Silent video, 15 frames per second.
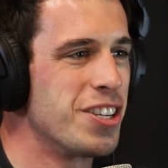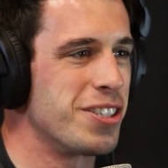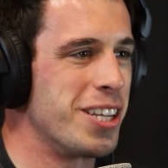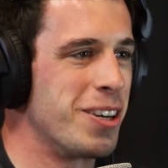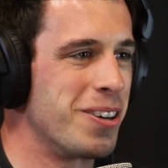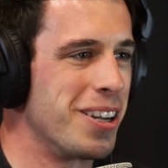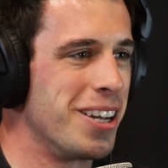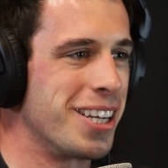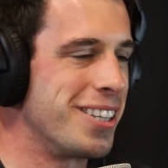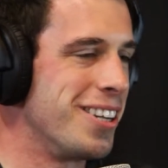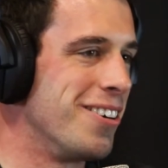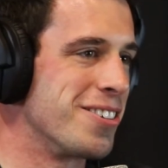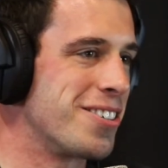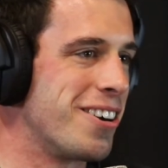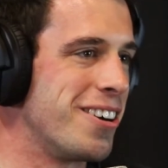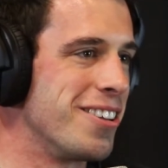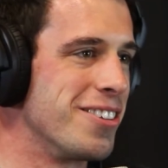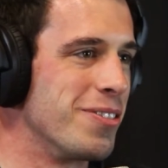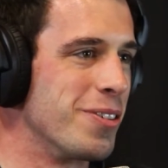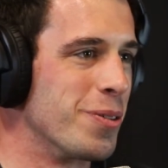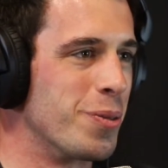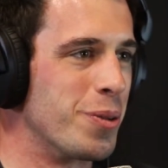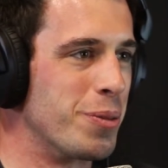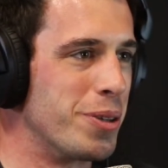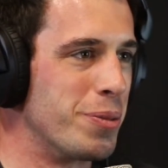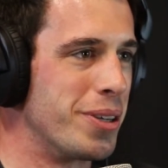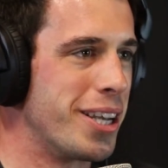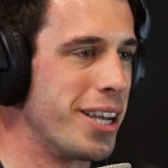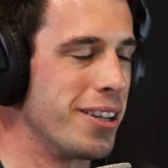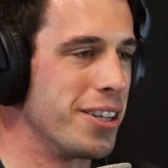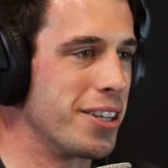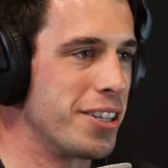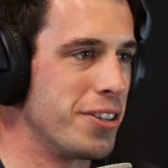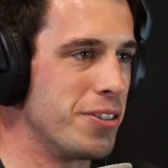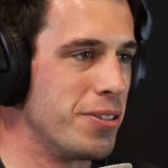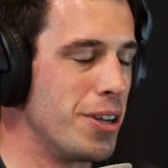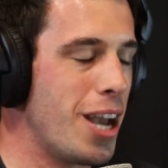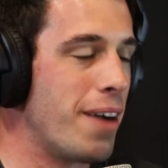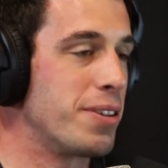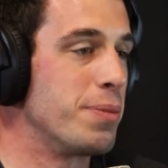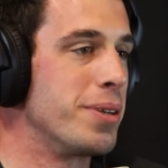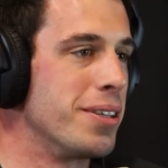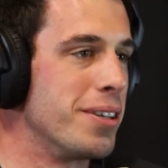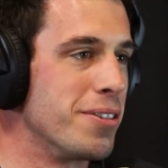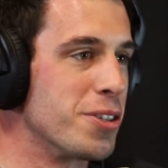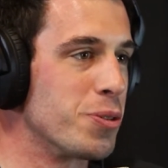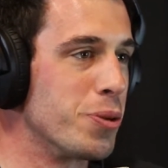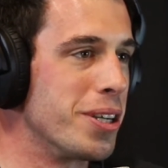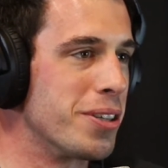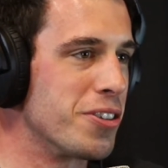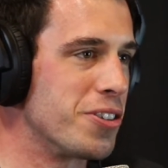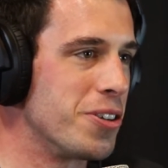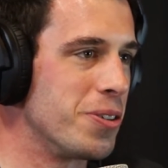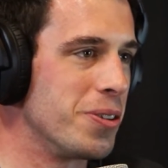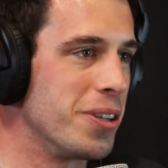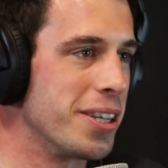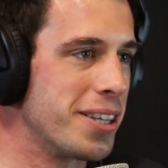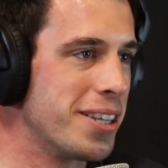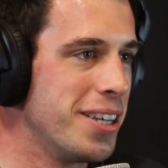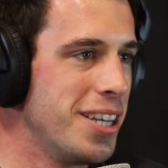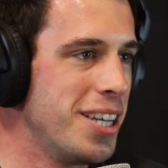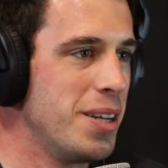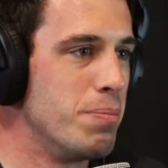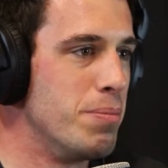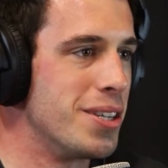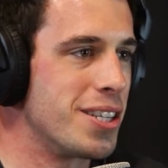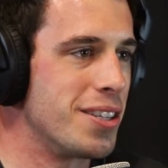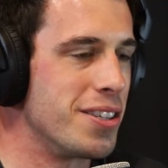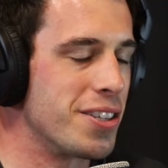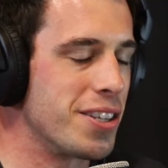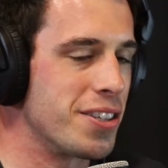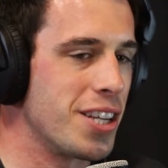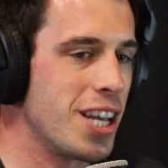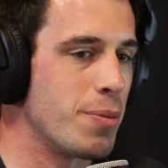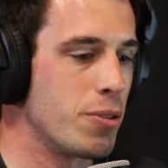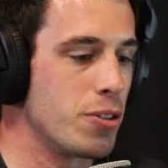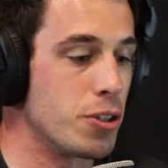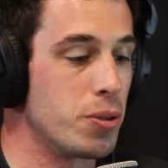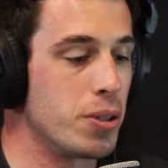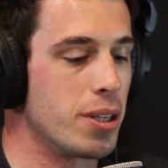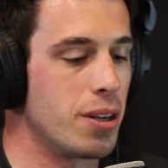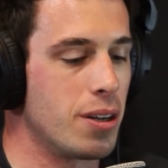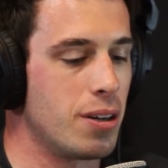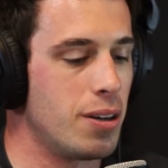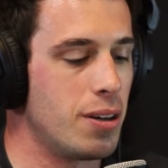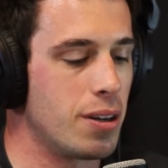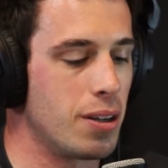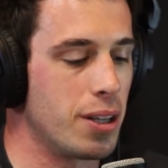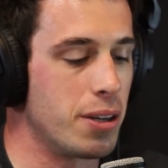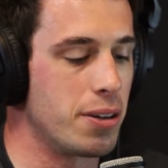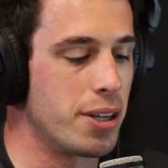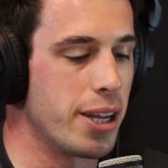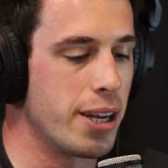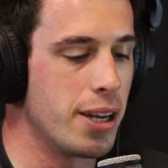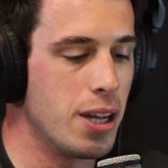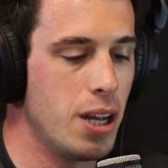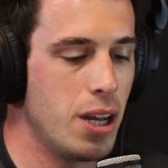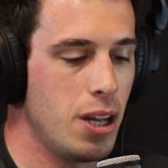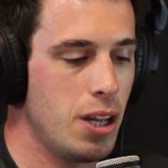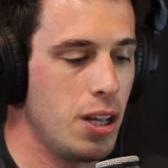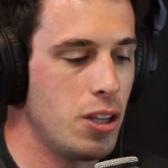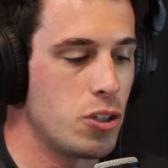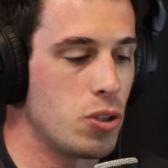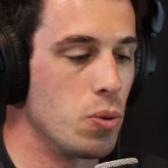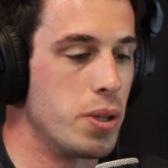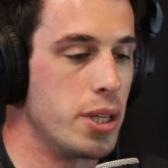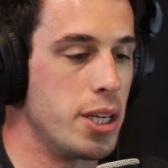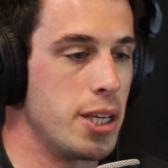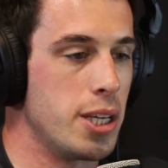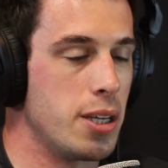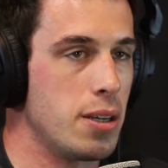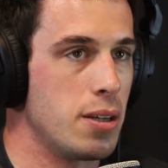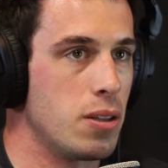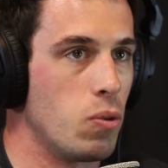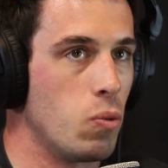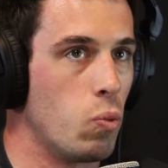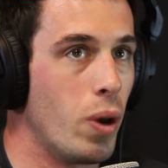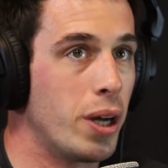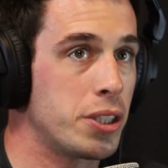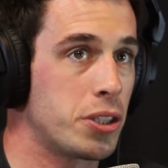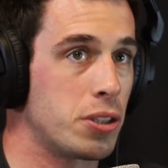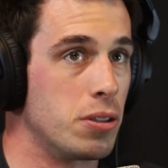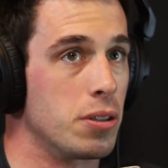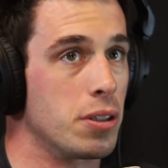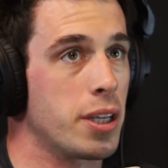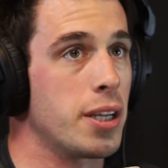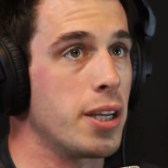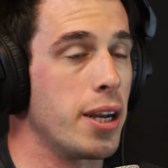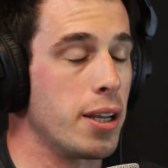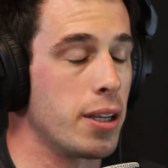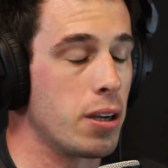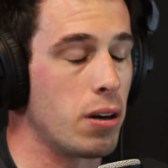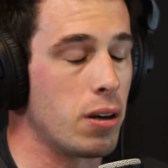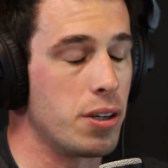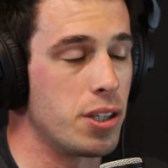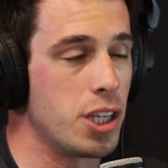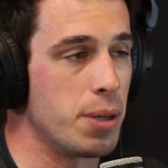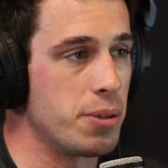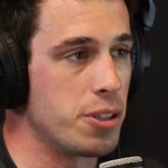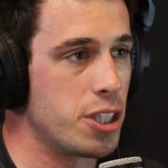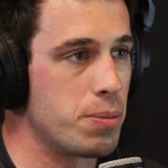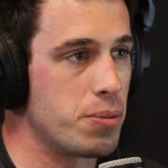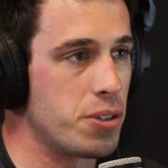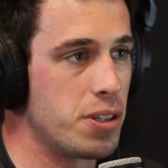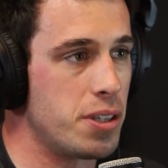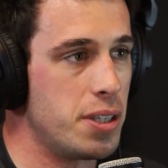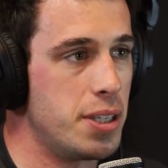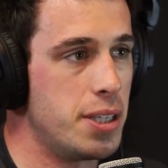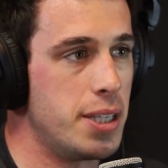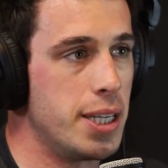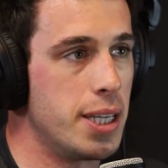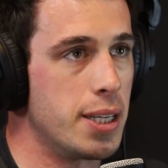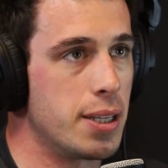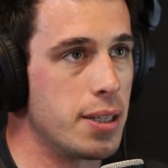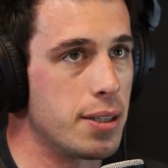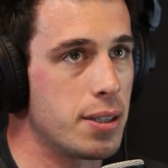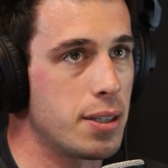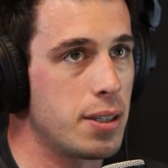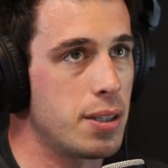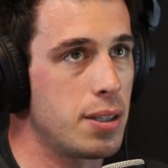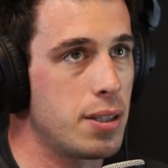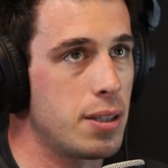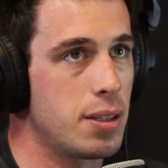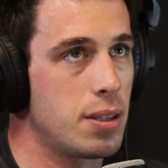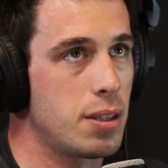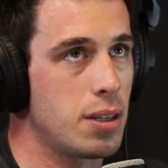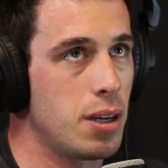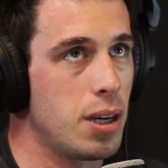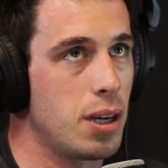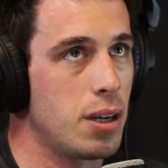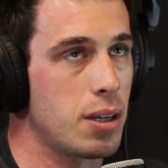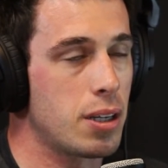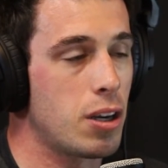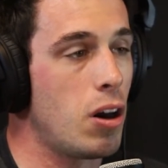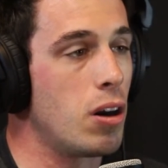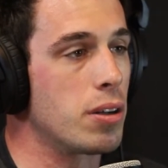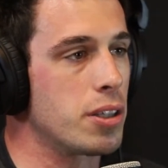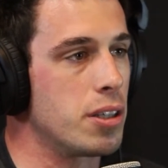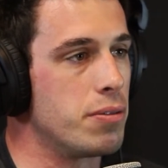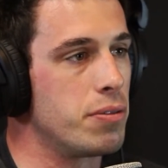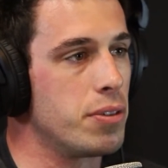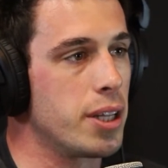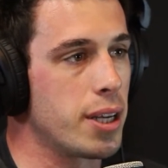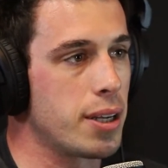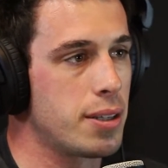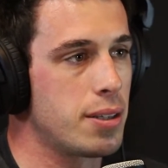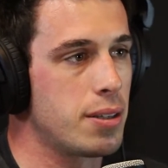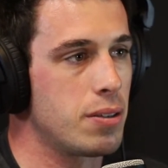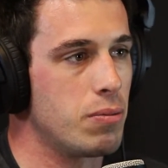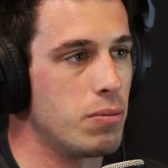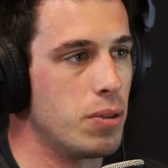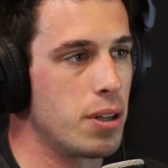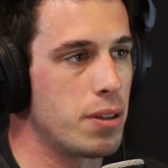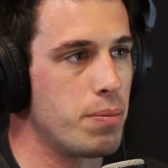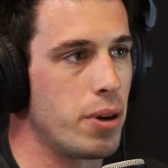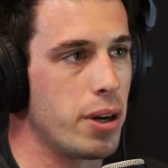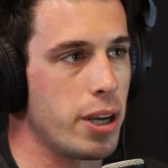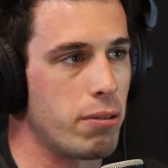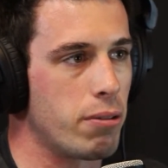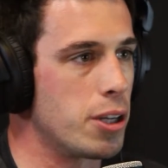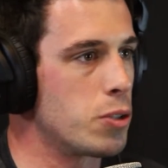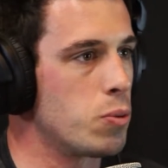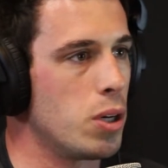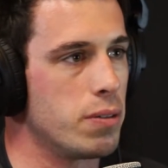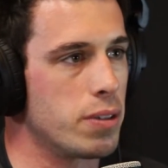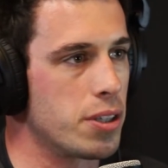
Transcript: So they were like, "No, sorry, we can't. Like, you have to be there this week. There's no like missing this exam. We're doing it on a later date." So the Western Canadian Karting Championships didn't conflict with my grade 12